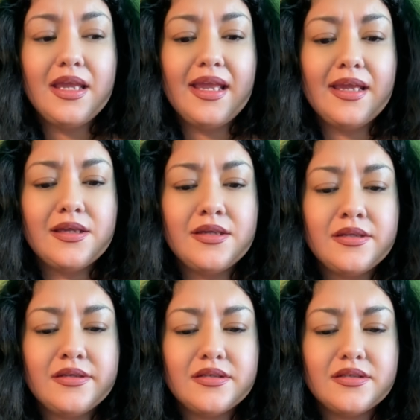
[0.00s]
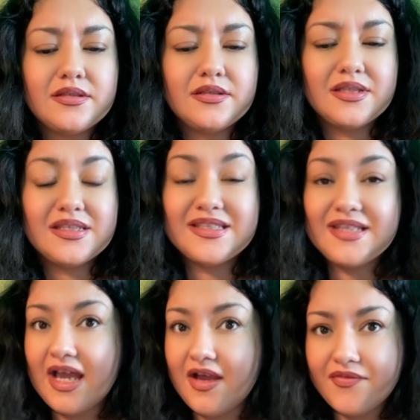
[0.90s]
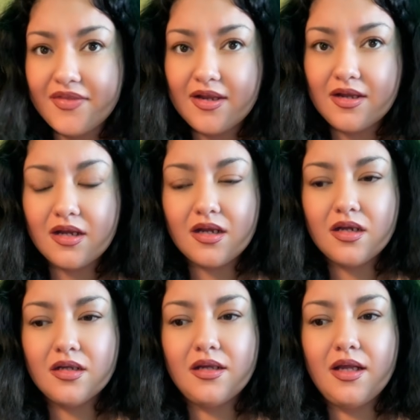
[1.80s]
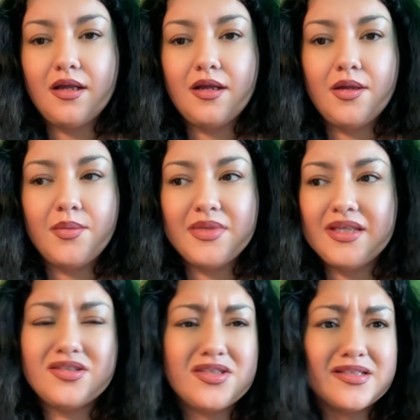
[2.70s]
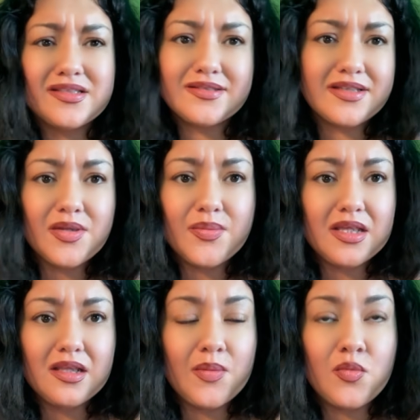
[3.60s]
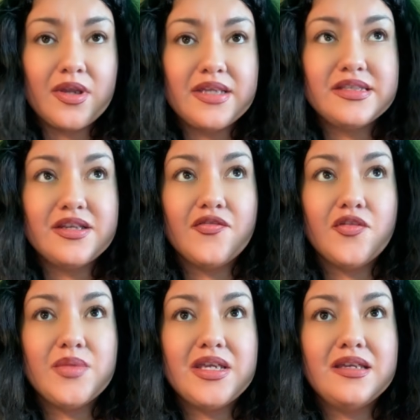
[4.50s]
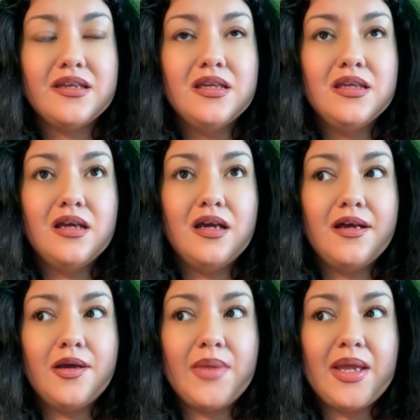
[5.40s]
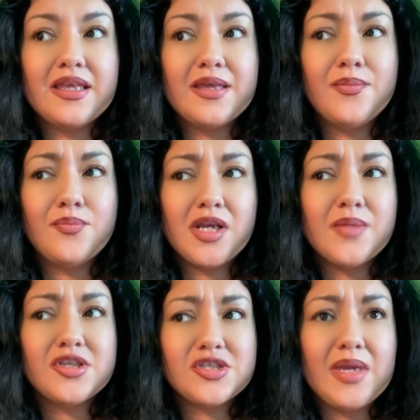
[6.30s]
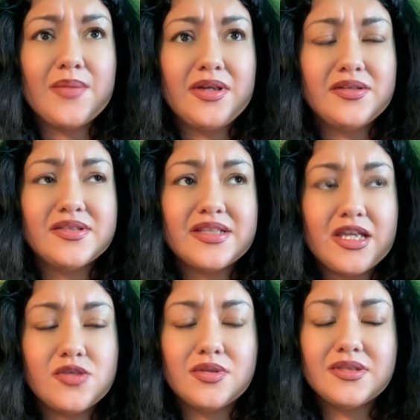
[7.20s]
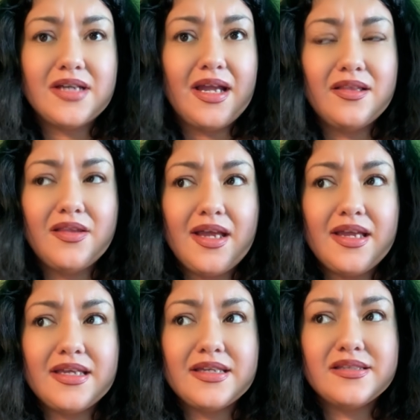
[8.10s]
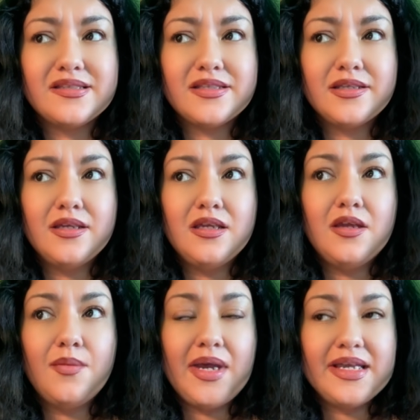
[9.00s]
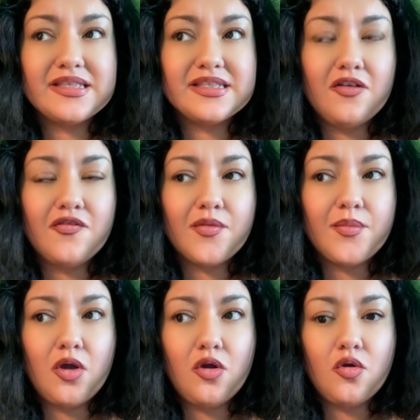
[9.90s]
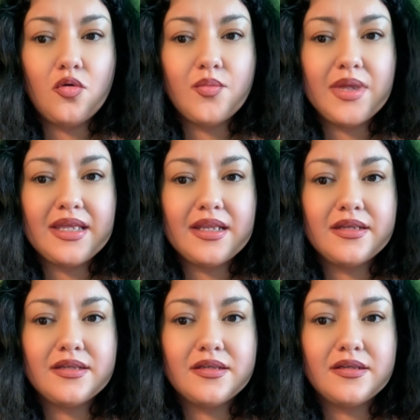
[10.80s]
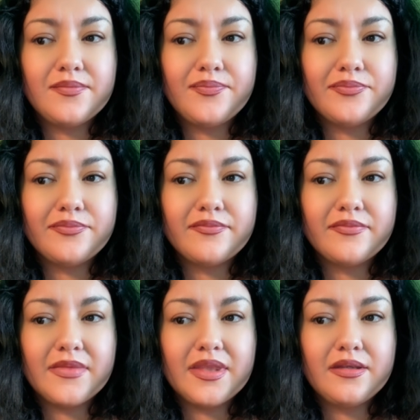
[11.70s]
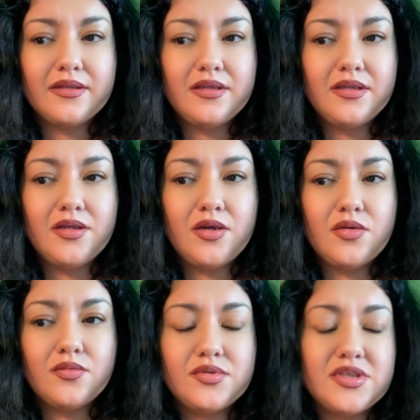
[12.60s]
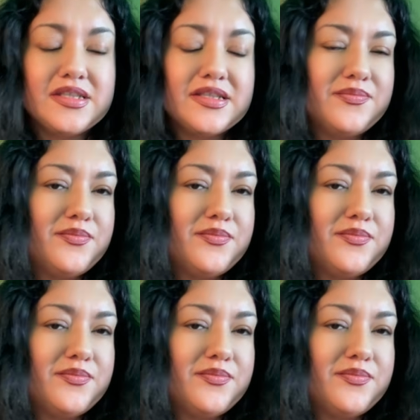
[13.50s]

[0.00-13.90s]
and the staff there. It's just gonna be a lot more easier for me. I can pretty much make my own schedule, dialyze myself from home, and you know, just